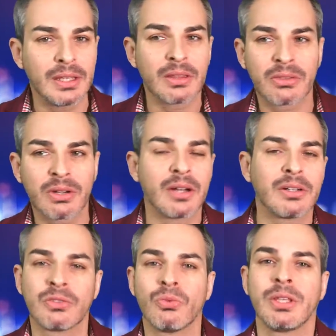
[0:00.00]

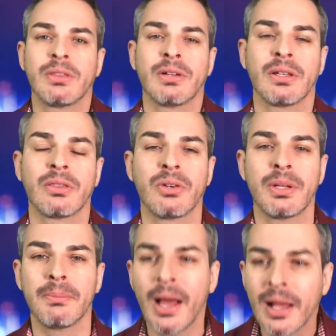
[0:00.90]
320, 330
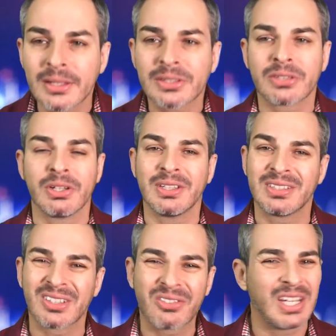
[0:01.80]
miles,
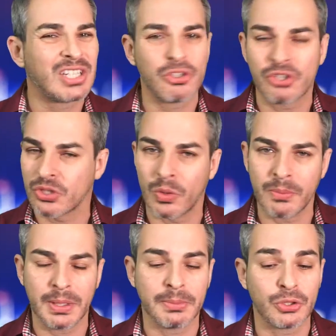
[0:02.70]
realistic range, you just won't be
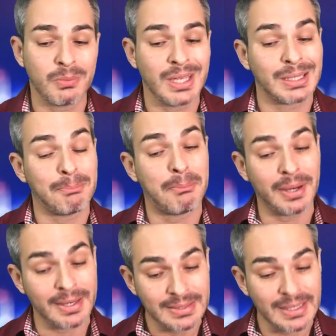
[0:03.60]
able to make it.
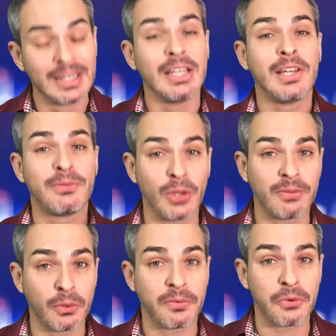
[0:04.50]
But if you have
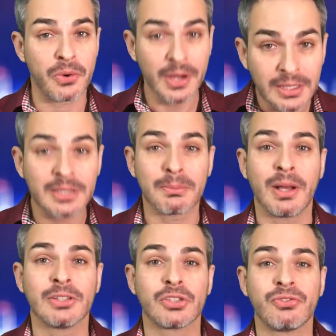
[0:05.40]
over 400
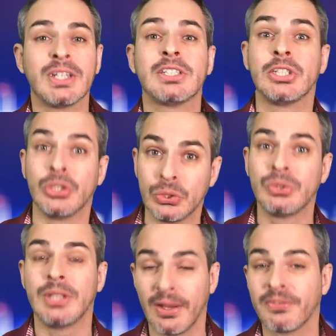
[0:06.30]
miles in range, you
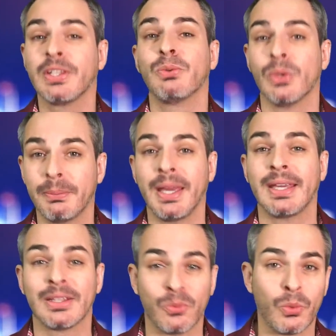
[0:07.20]
definitely will make
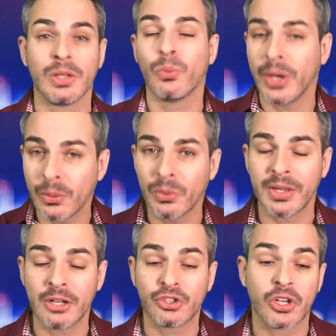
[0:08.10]
it one way
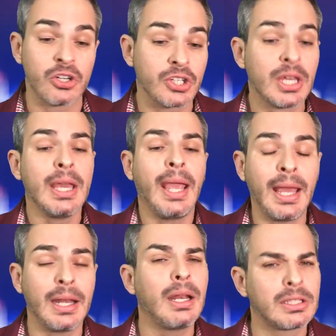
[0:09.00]
without charging. And
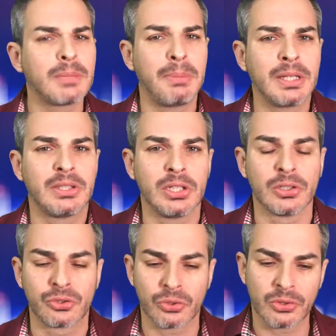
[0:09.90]
it is a big deal
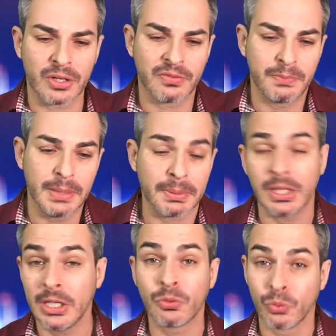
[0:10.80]
to a lot of people.
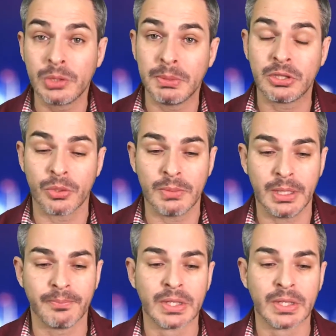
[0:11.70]
It would be to me.